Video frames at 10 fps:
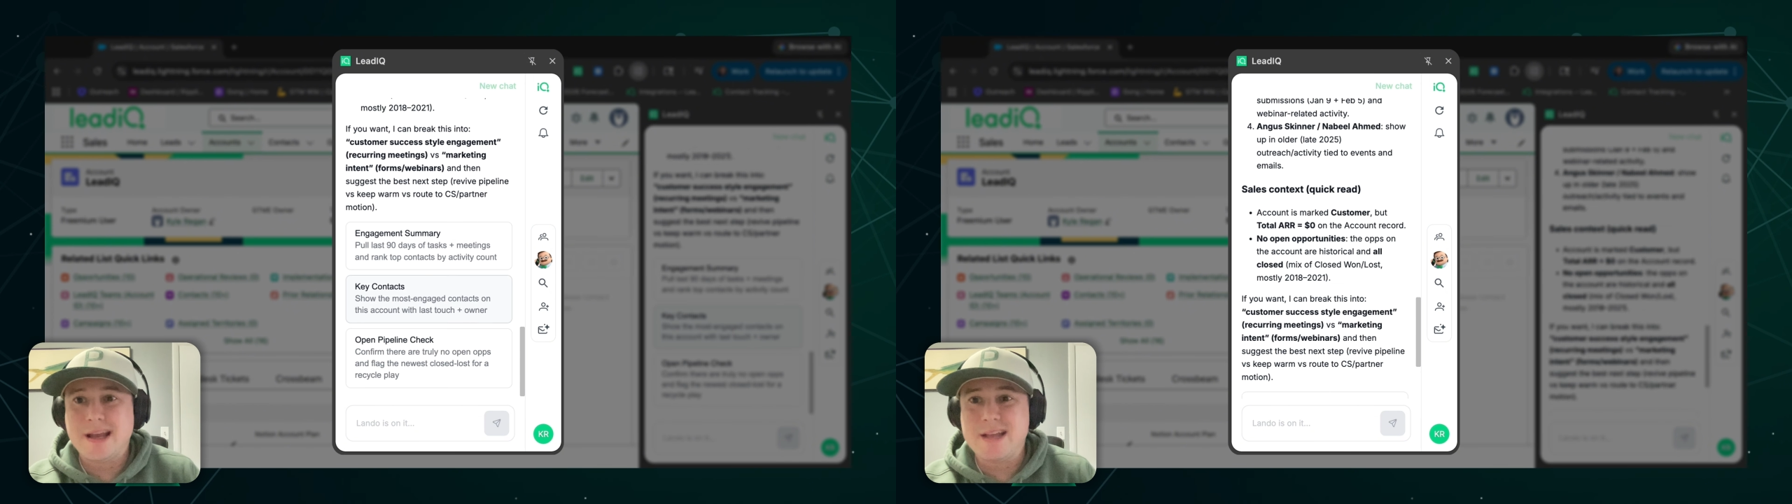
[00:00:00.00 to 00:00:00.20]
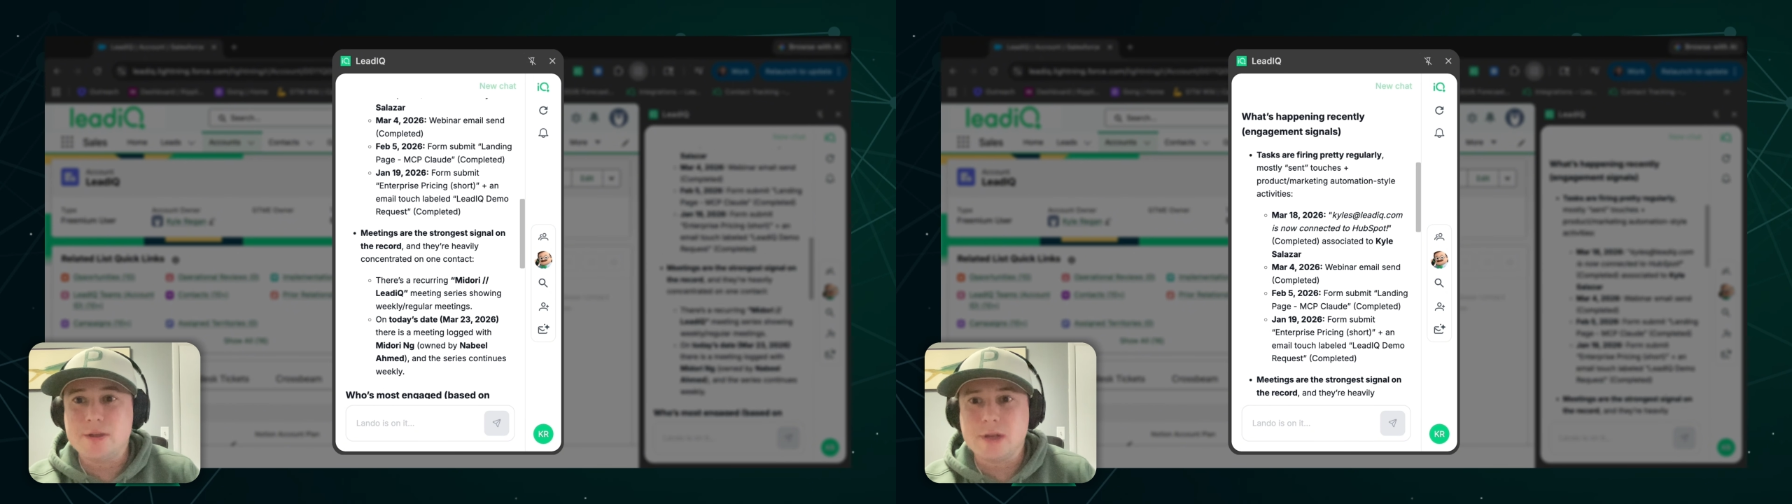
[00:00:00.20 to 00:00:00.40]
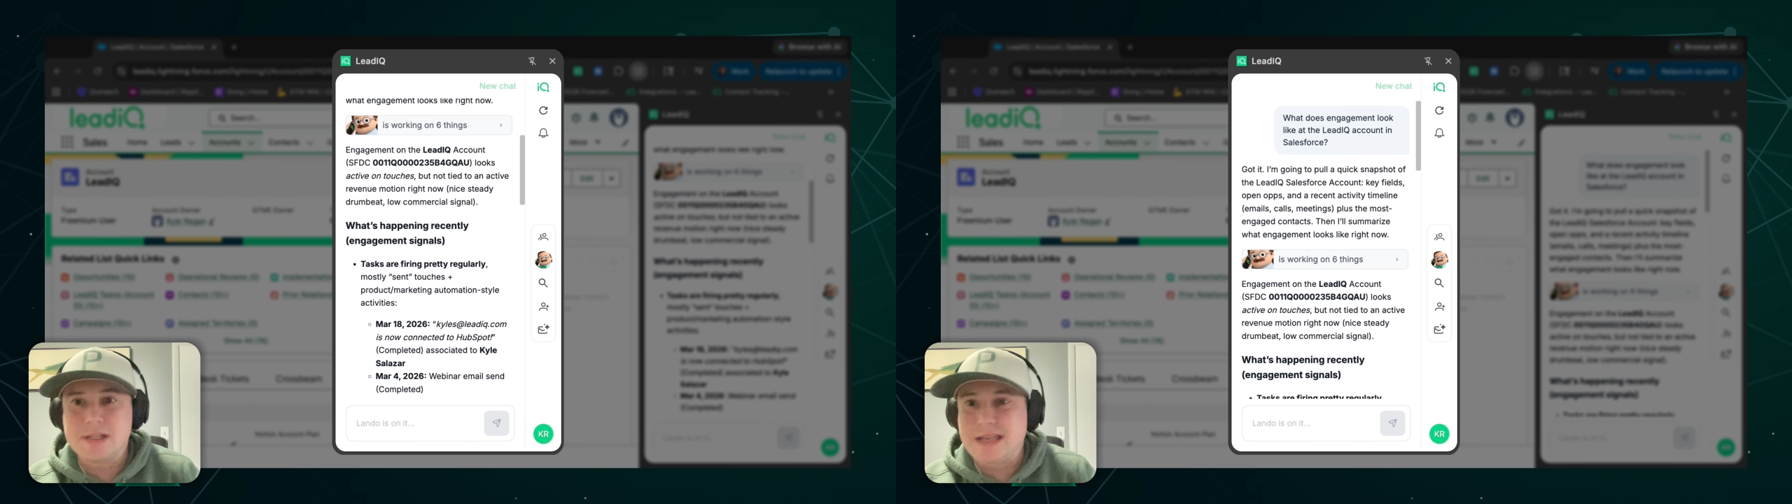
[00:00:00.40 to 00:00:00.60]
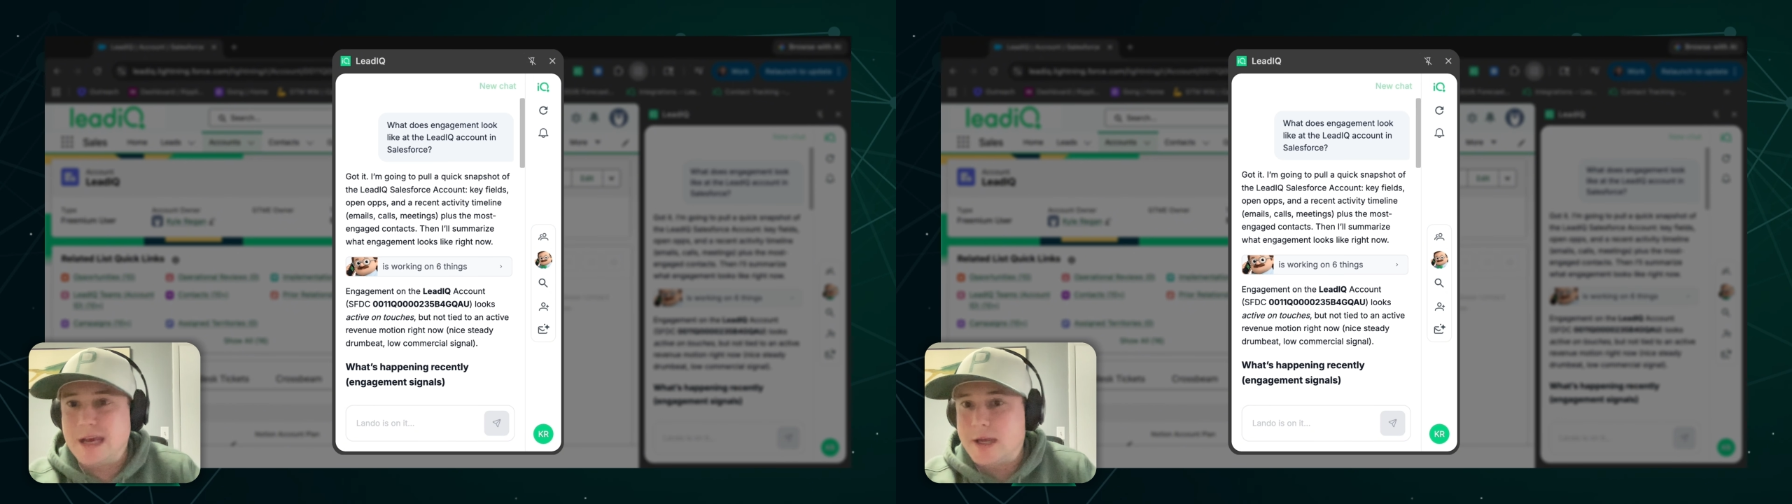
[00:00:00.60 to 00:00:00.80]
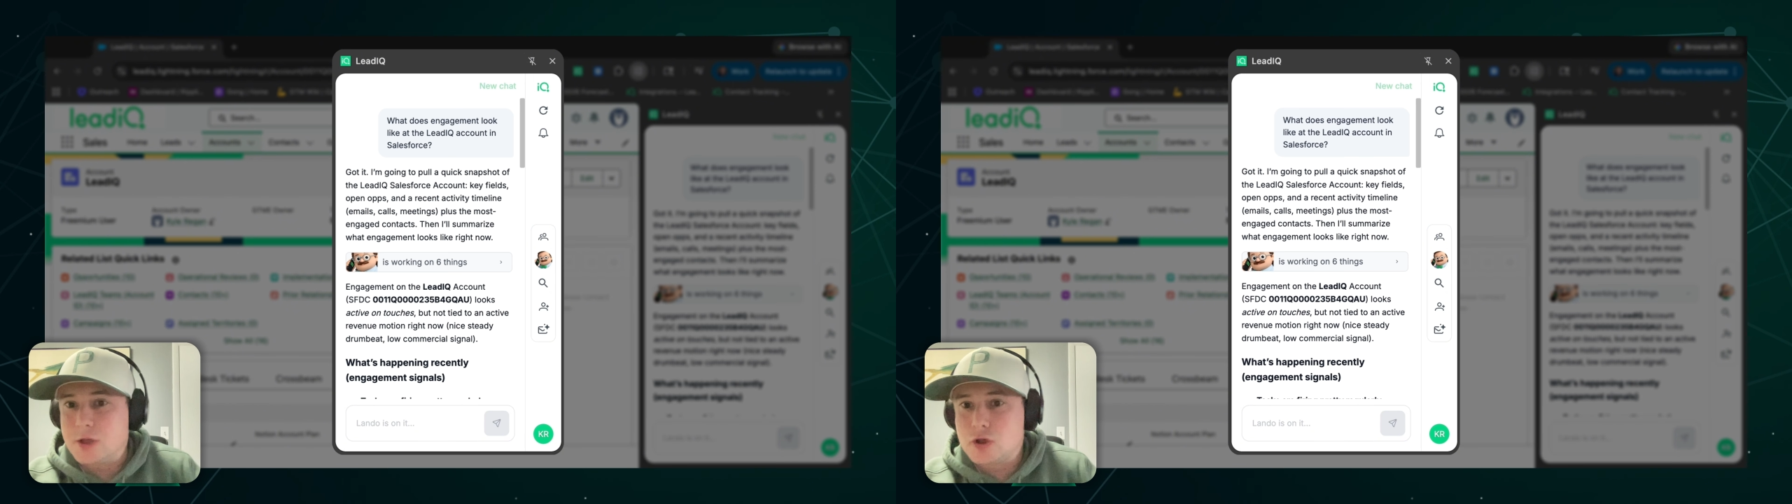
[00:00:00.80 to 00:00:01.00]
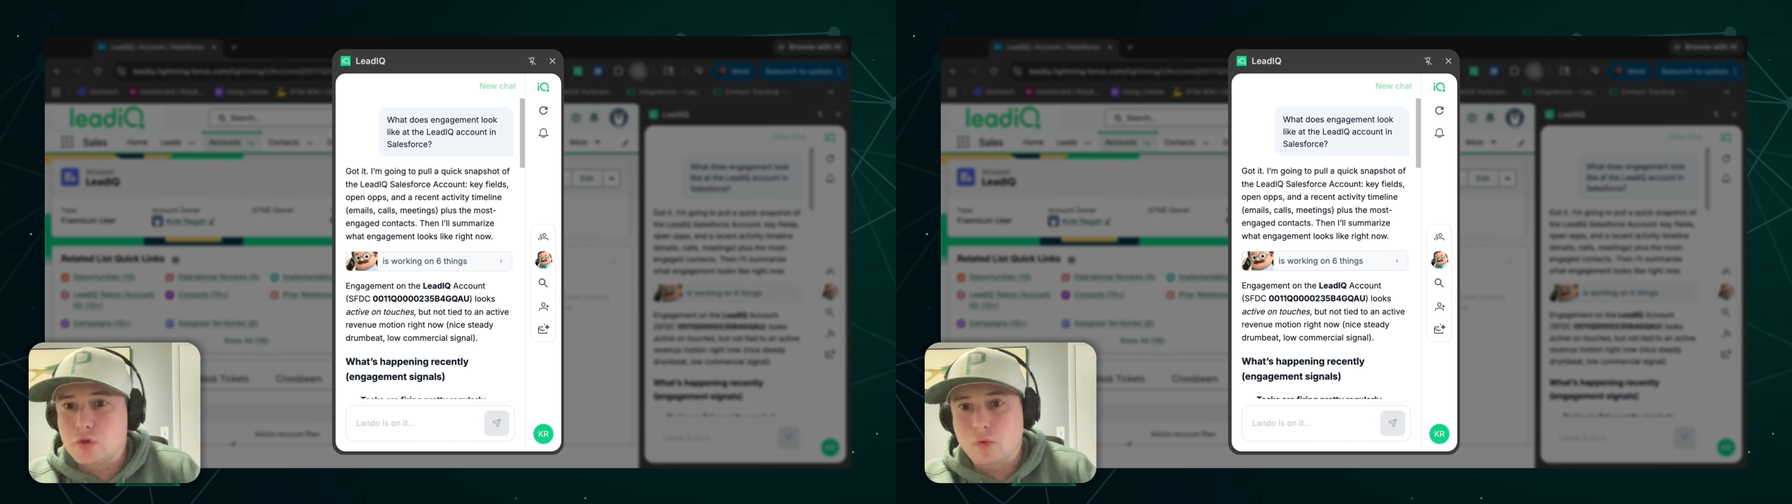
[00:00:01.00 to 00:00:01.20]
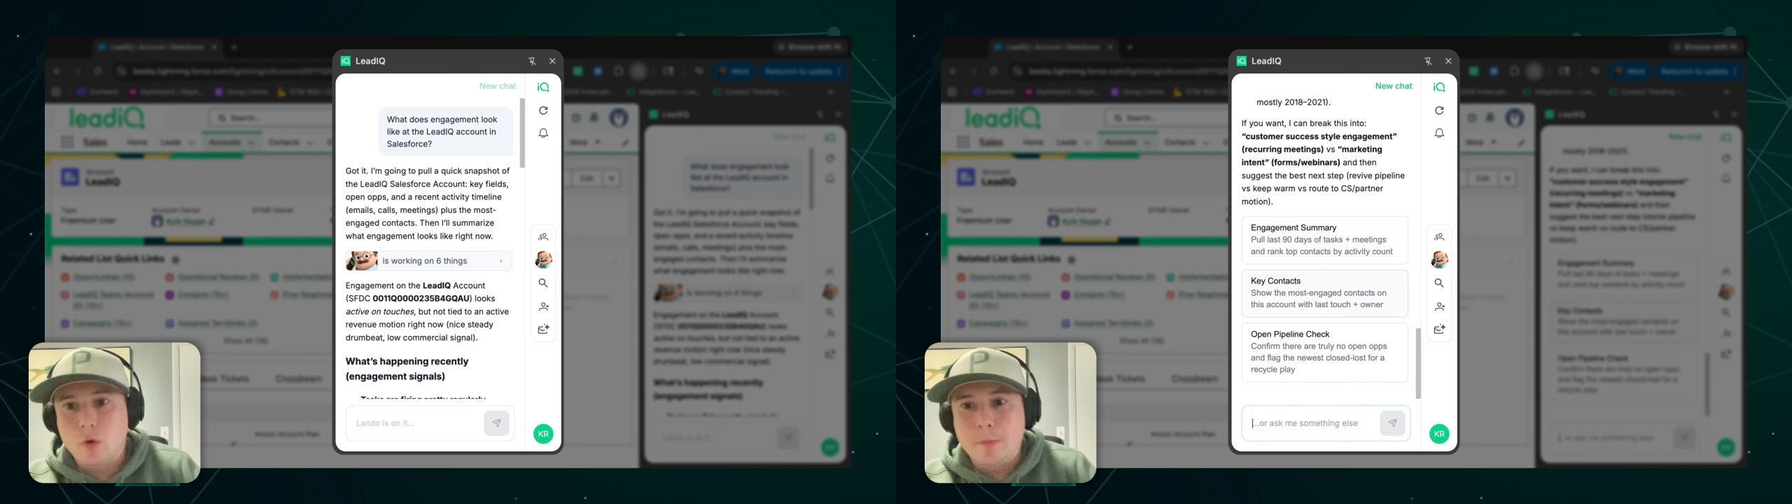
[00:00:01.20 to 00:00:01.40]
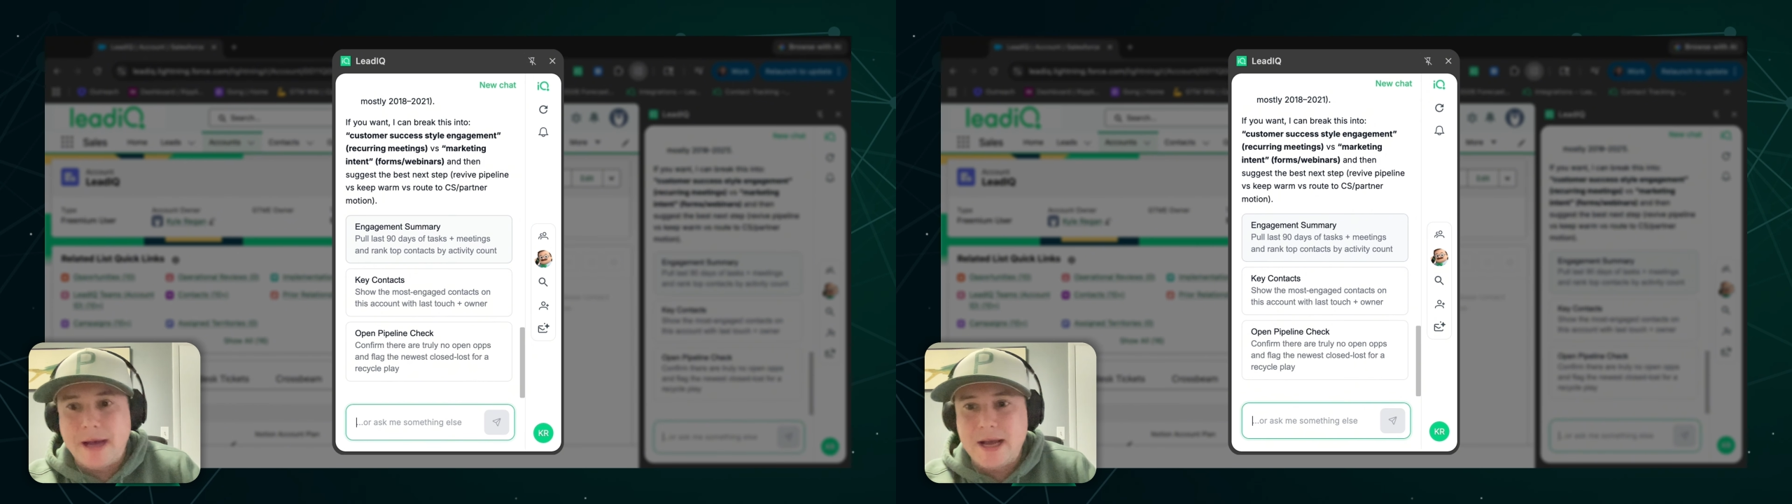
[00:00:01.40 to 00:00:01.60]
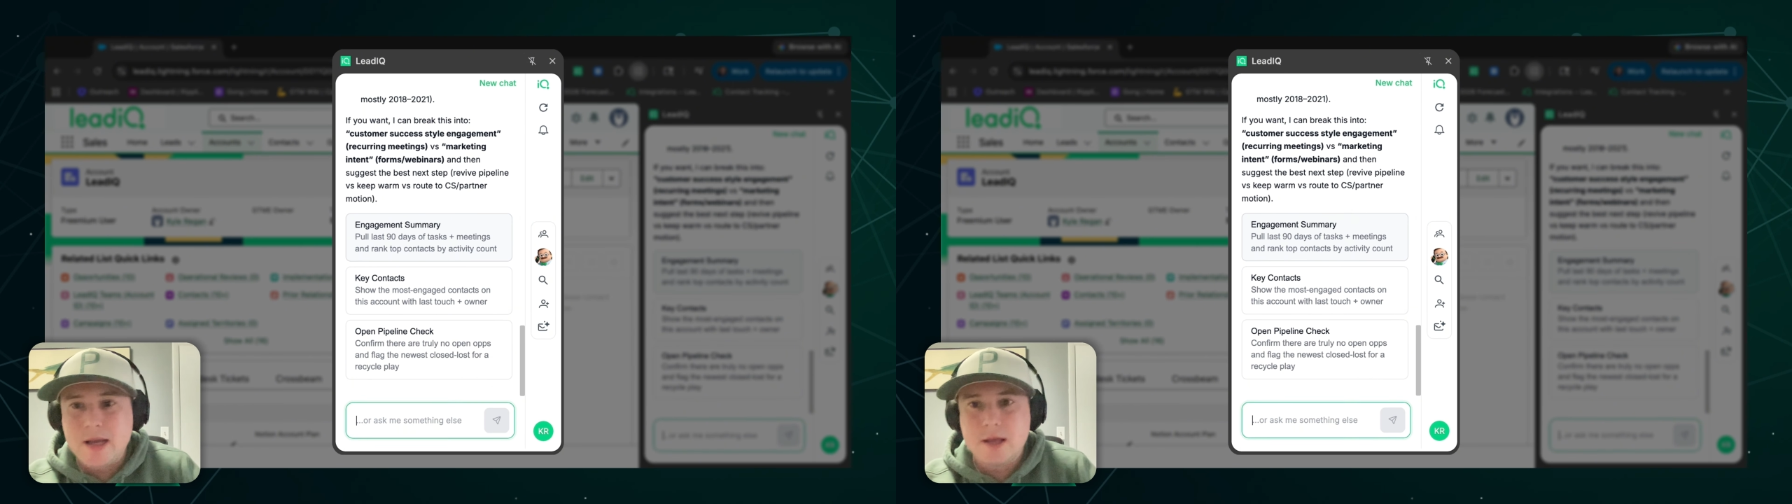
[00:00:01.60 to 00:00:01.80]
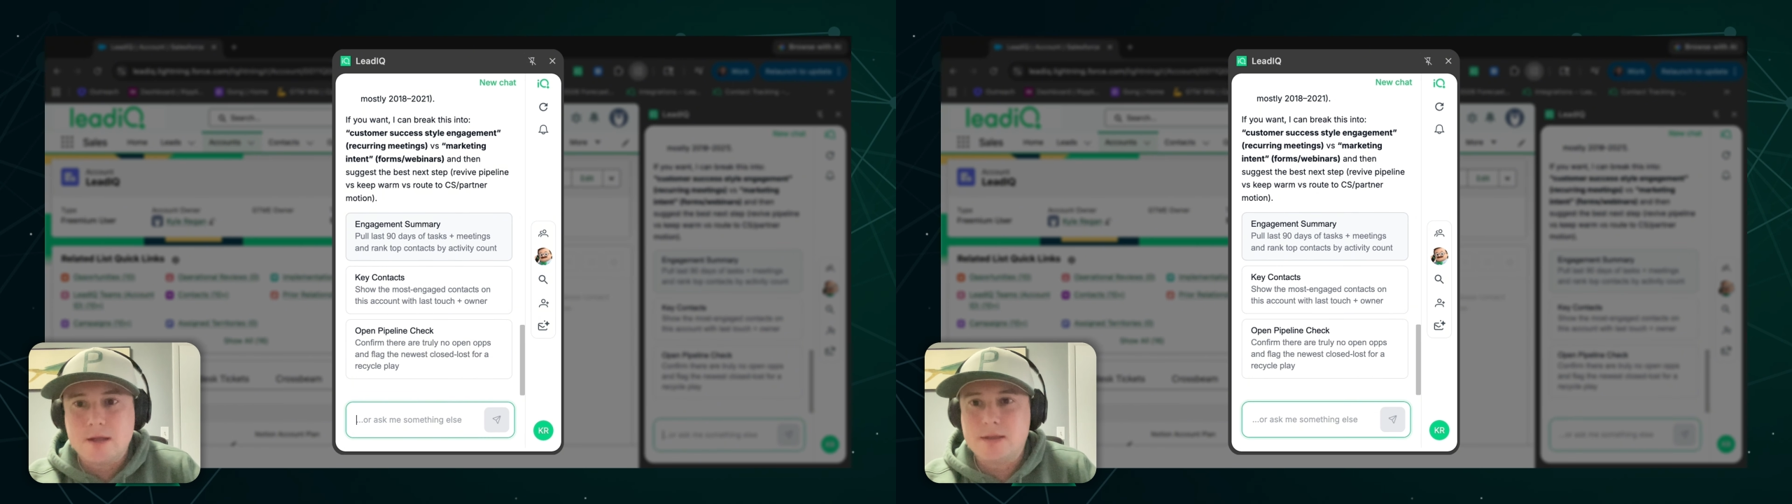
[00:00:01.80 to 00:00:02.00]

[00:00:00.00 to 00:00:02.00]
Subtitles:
As you can see, I can scroll back,